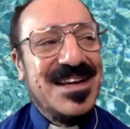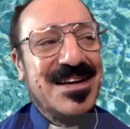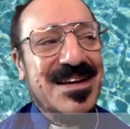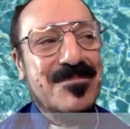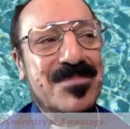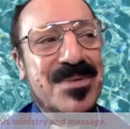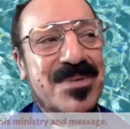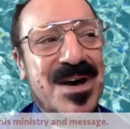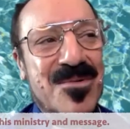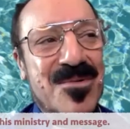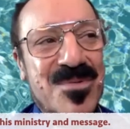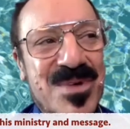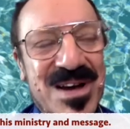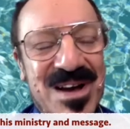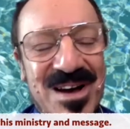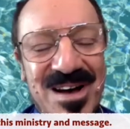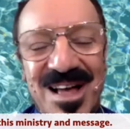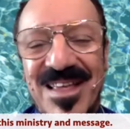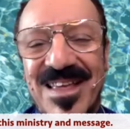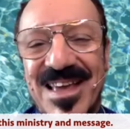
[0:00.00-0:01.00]
But we
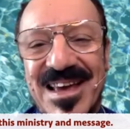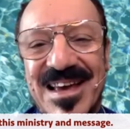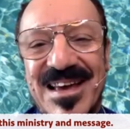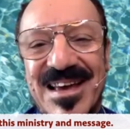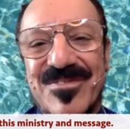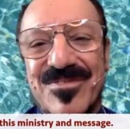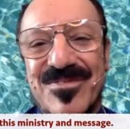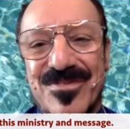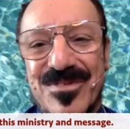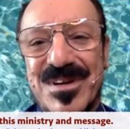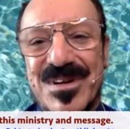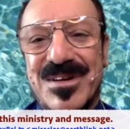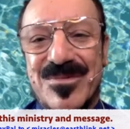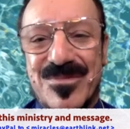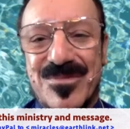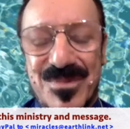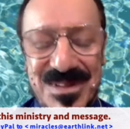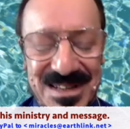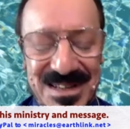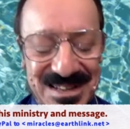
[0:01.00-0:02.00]
all have free
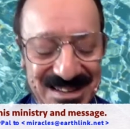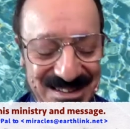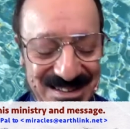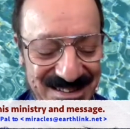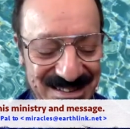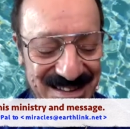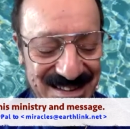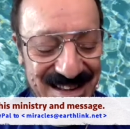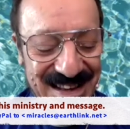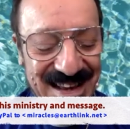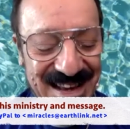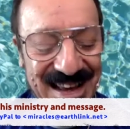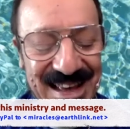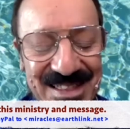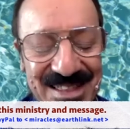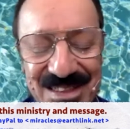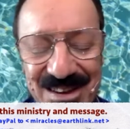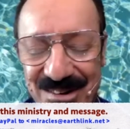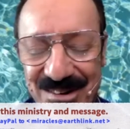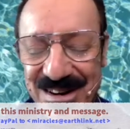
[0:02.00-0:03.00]
will.
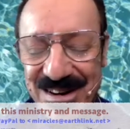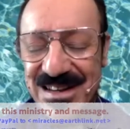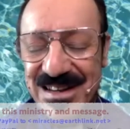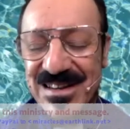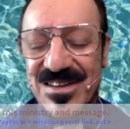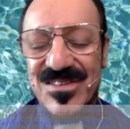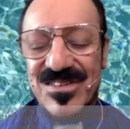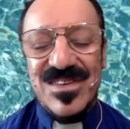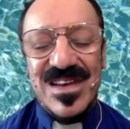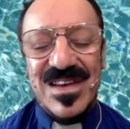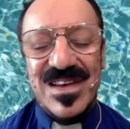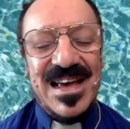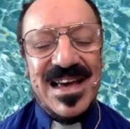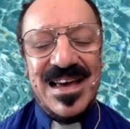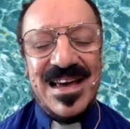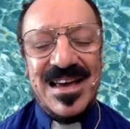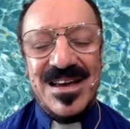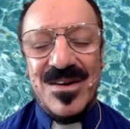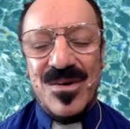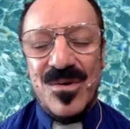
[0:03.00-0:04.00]
And there is
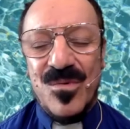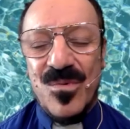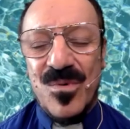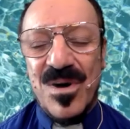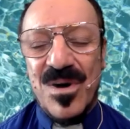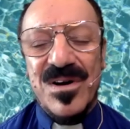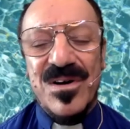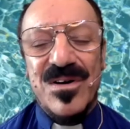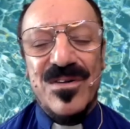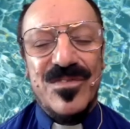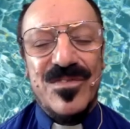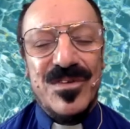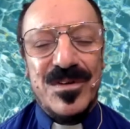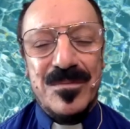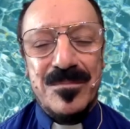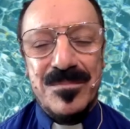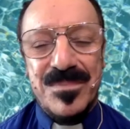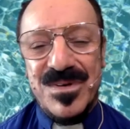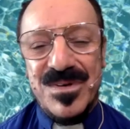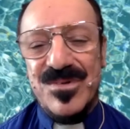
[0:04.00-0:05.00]
a wonderful,
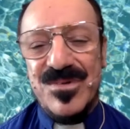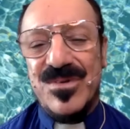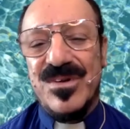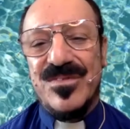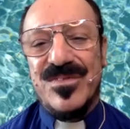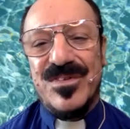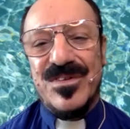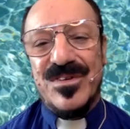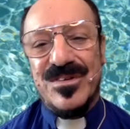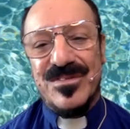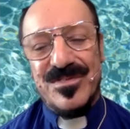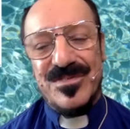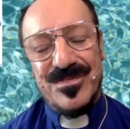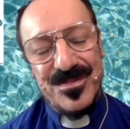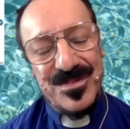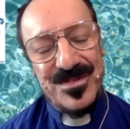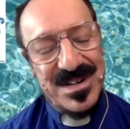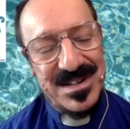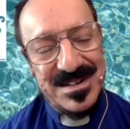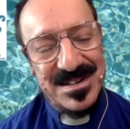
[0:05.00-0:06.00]
beautiful
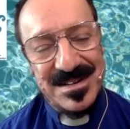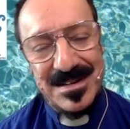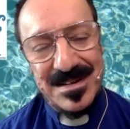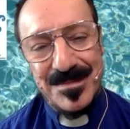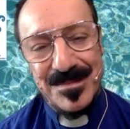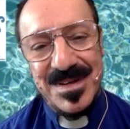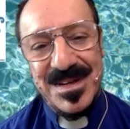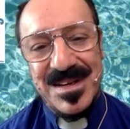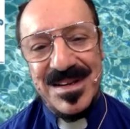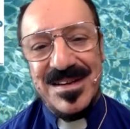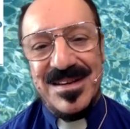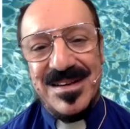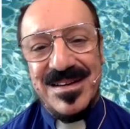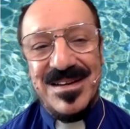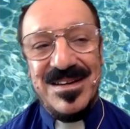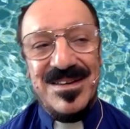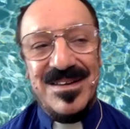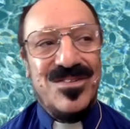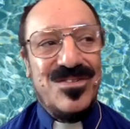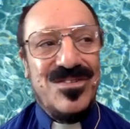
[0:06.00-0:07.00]
freedom
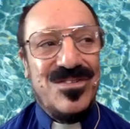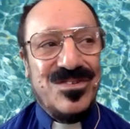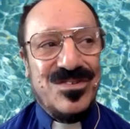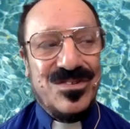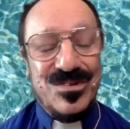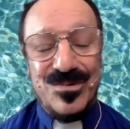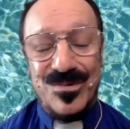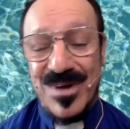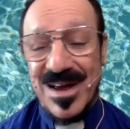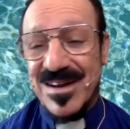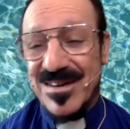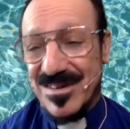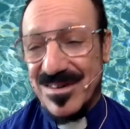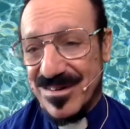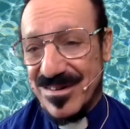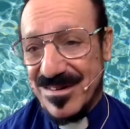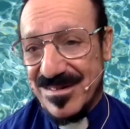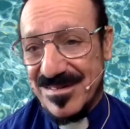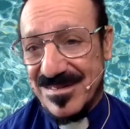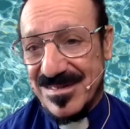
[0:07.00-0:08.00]
in
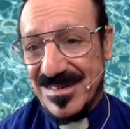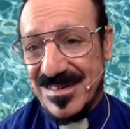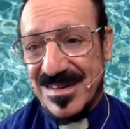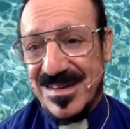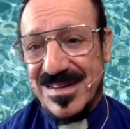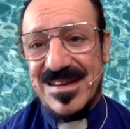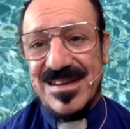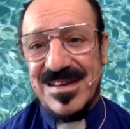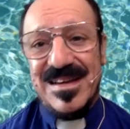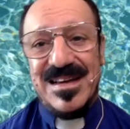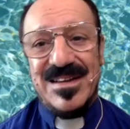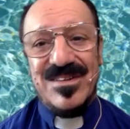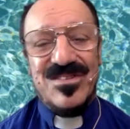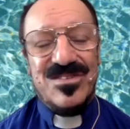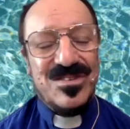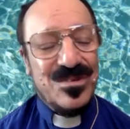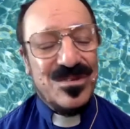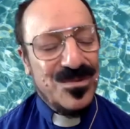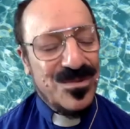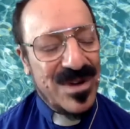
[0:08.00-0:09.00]
surrender. In
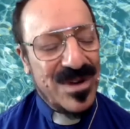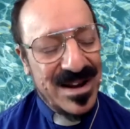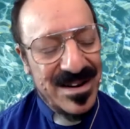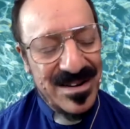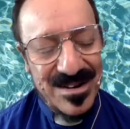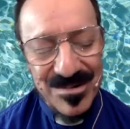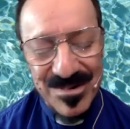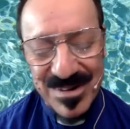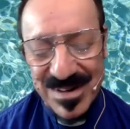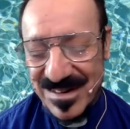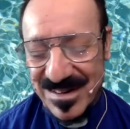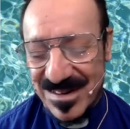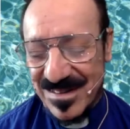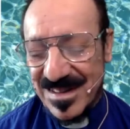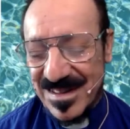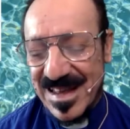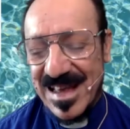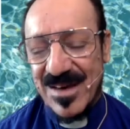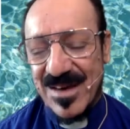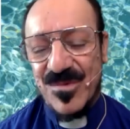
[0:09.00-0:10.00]
surrendering to
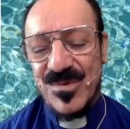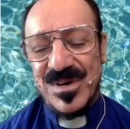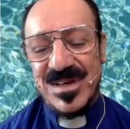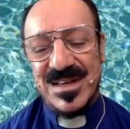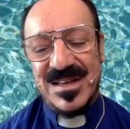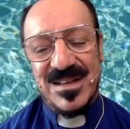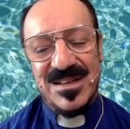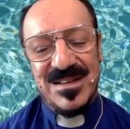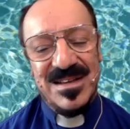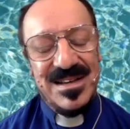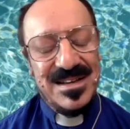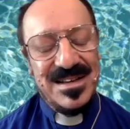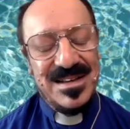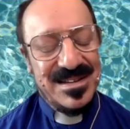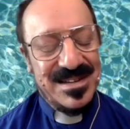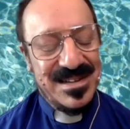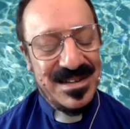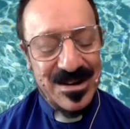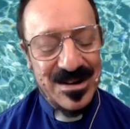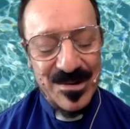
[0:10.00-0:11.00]
that will.
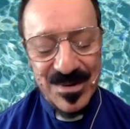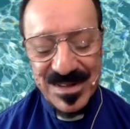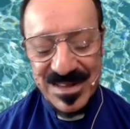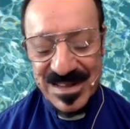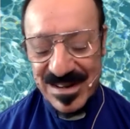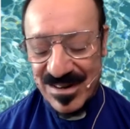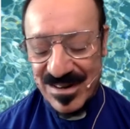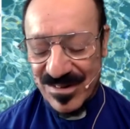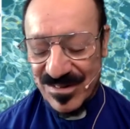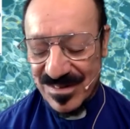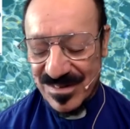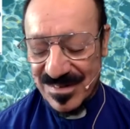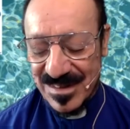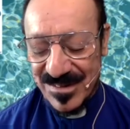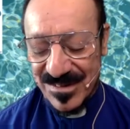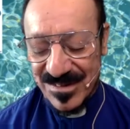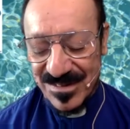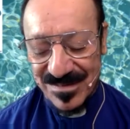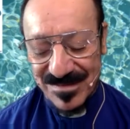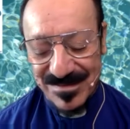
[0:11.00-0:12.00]
You know, and there's
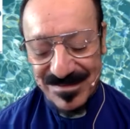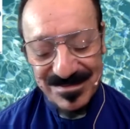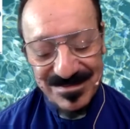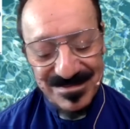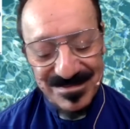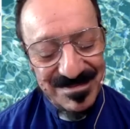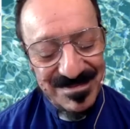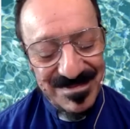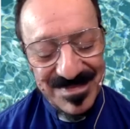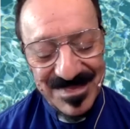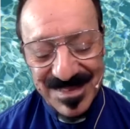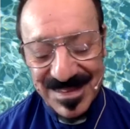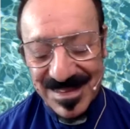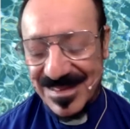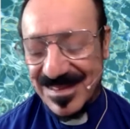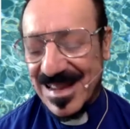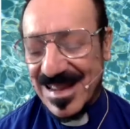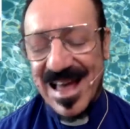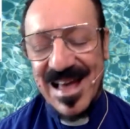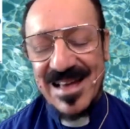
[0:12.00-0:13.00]

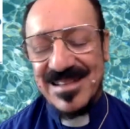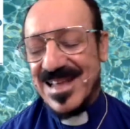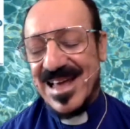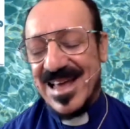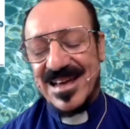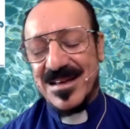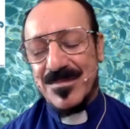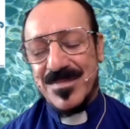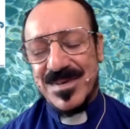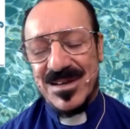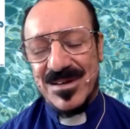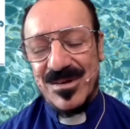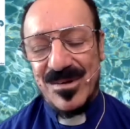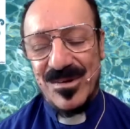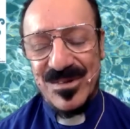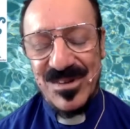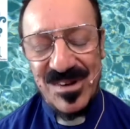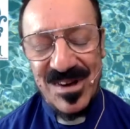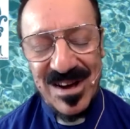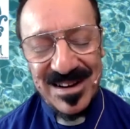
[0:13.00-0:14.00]
that could be a
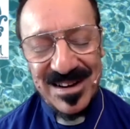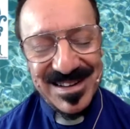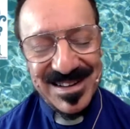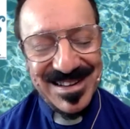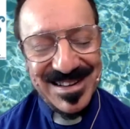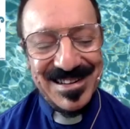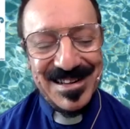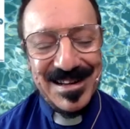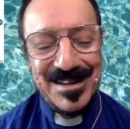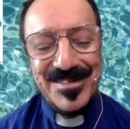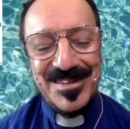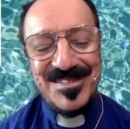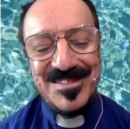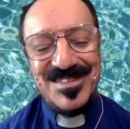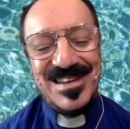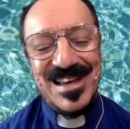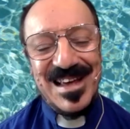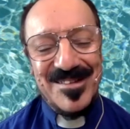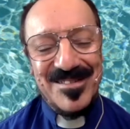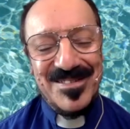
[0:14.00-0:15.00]
whole talk in and of
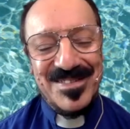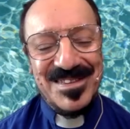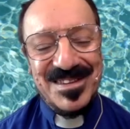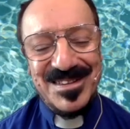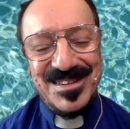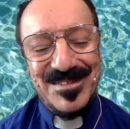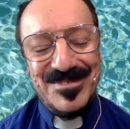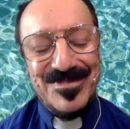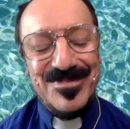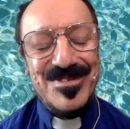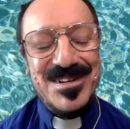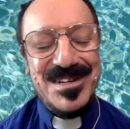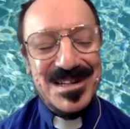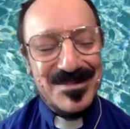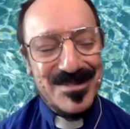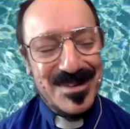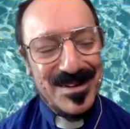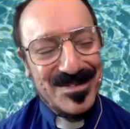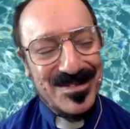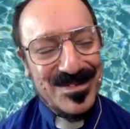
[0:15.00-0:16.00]
itself, the
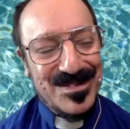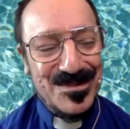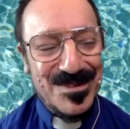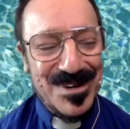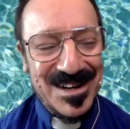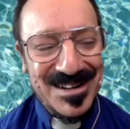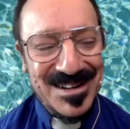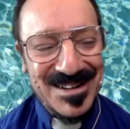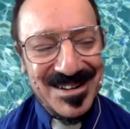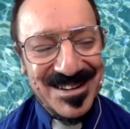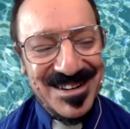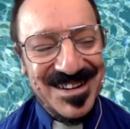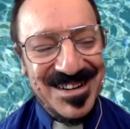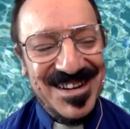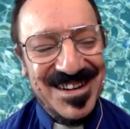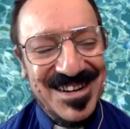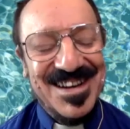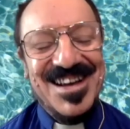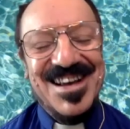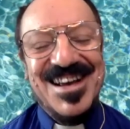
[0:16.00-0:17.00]
freedom of surrender.
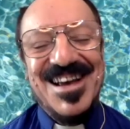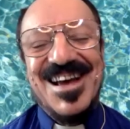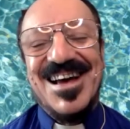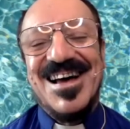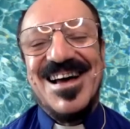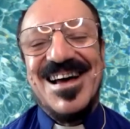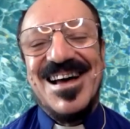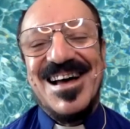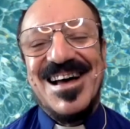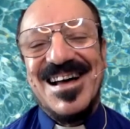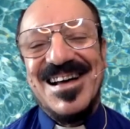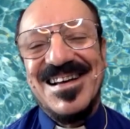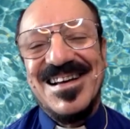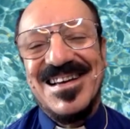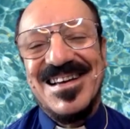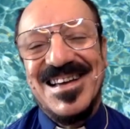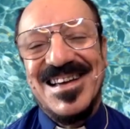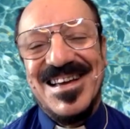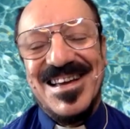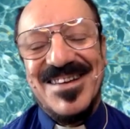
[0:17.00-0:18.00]

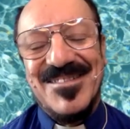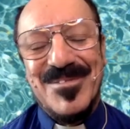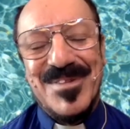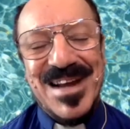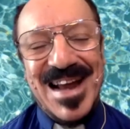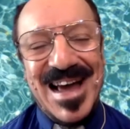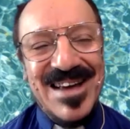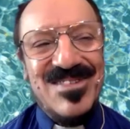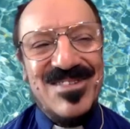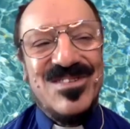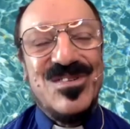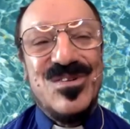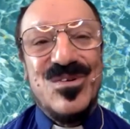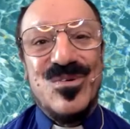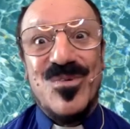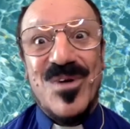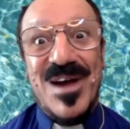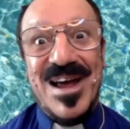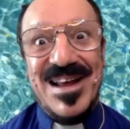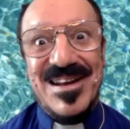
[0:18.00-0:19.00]
But I
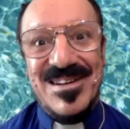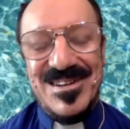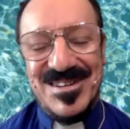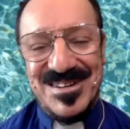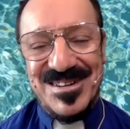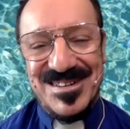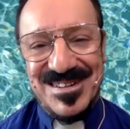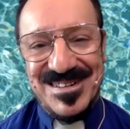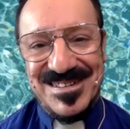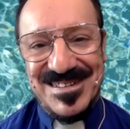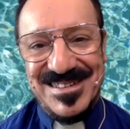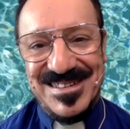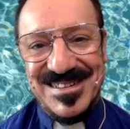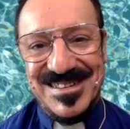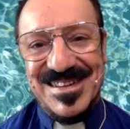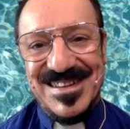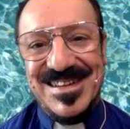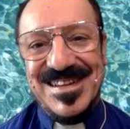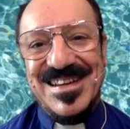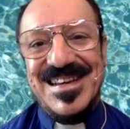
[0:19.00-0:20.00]
surrender
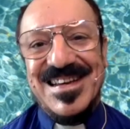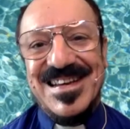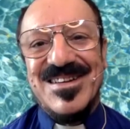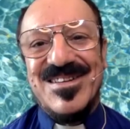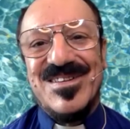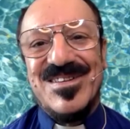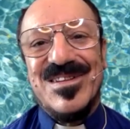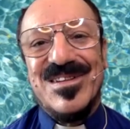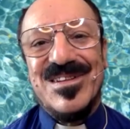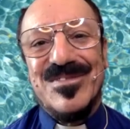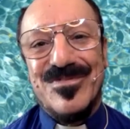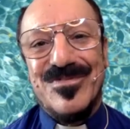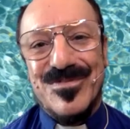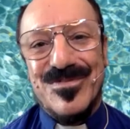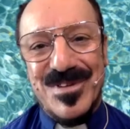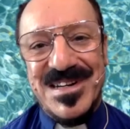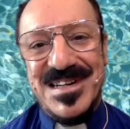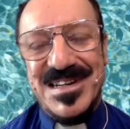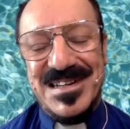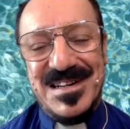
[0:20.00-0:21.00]
into the
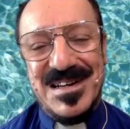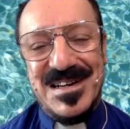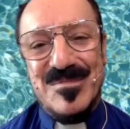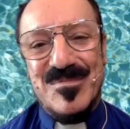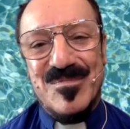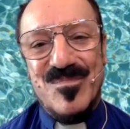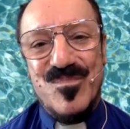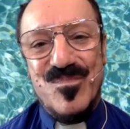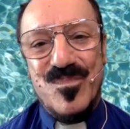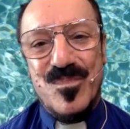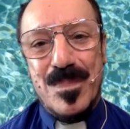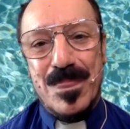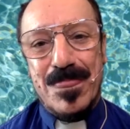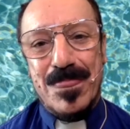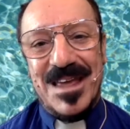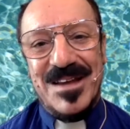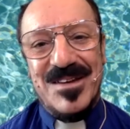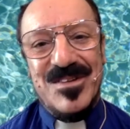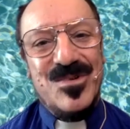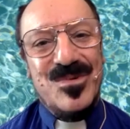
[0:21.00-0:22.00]
freedom
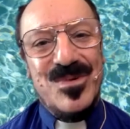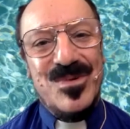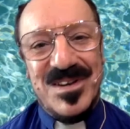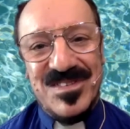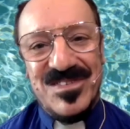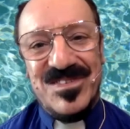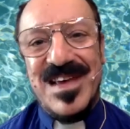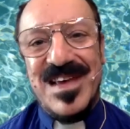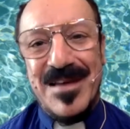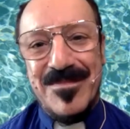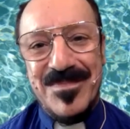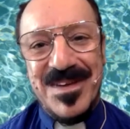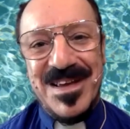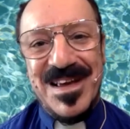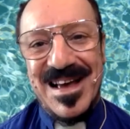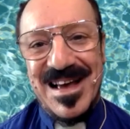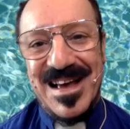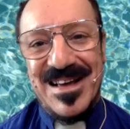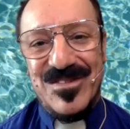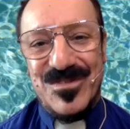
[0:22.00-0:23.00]
to accept
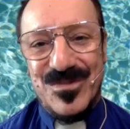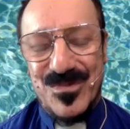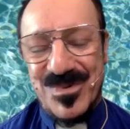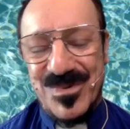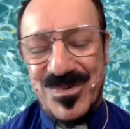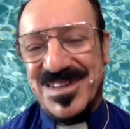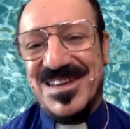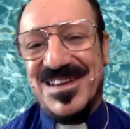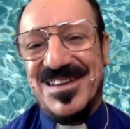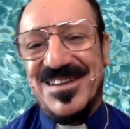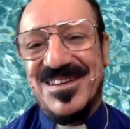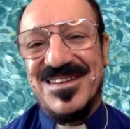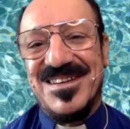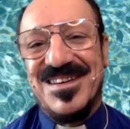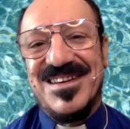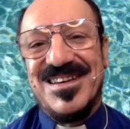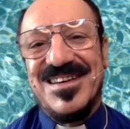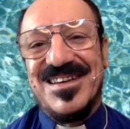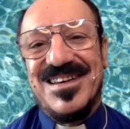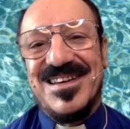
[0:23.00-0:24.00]
God's will
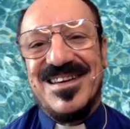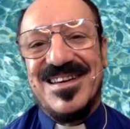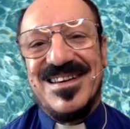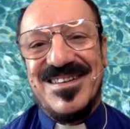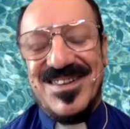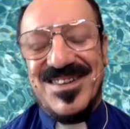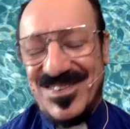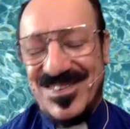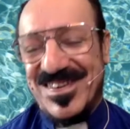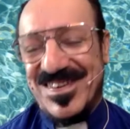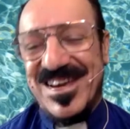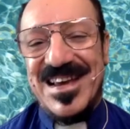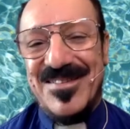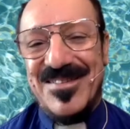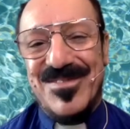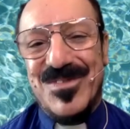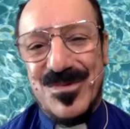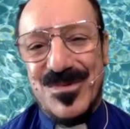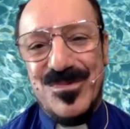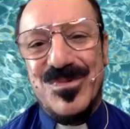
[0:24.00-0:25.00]
to
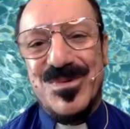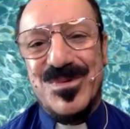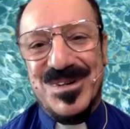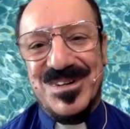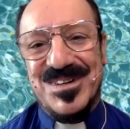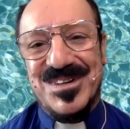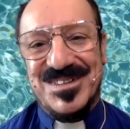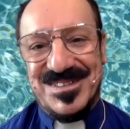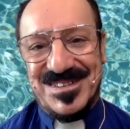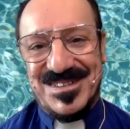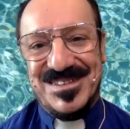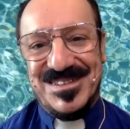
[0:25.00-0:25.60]
save the world.